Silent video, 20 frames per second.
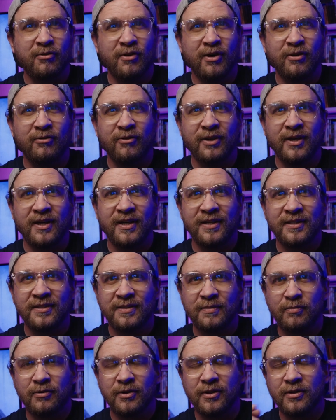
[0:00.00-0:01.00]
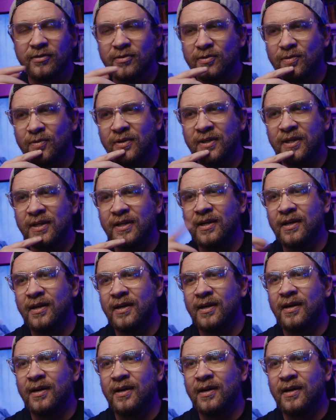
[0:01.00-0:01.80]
Rodriguez produced one?